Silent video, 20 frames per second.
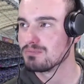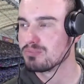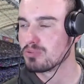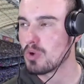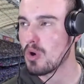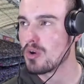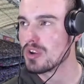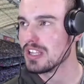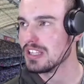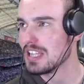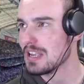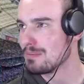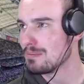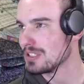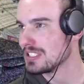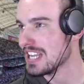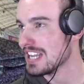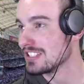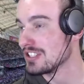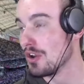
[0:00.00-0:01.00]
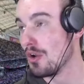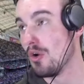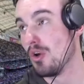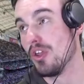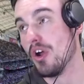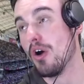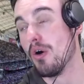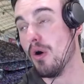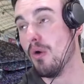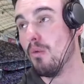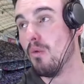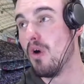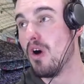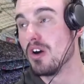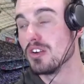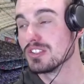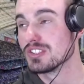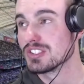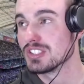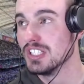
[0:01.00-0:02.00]
Brilliantly protected, although it
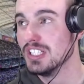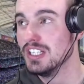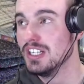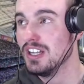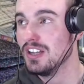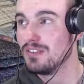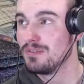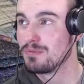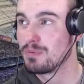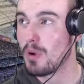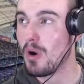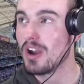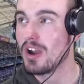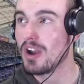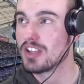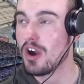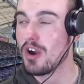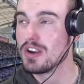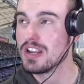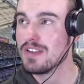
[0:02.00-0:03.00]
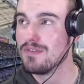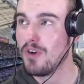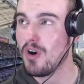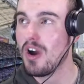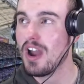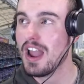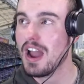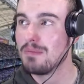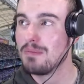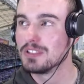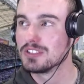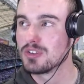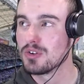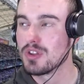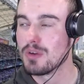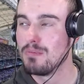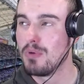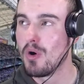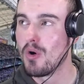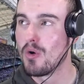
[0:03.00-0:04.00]
was by Cody Vi up until
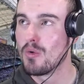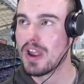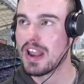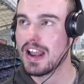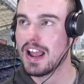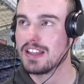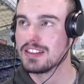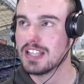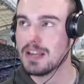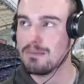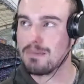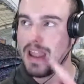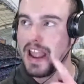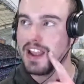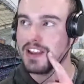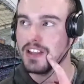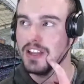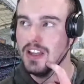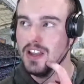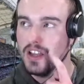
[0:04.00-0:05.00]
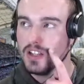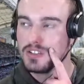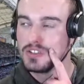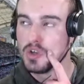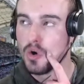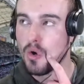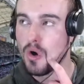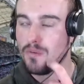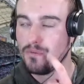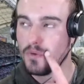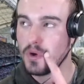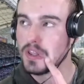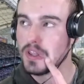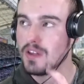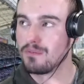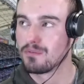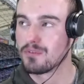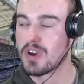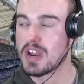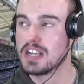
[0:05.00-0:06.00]
the ball went out the back door for the
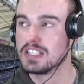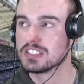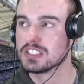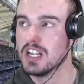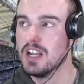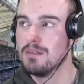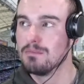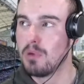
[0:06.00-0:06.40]
French.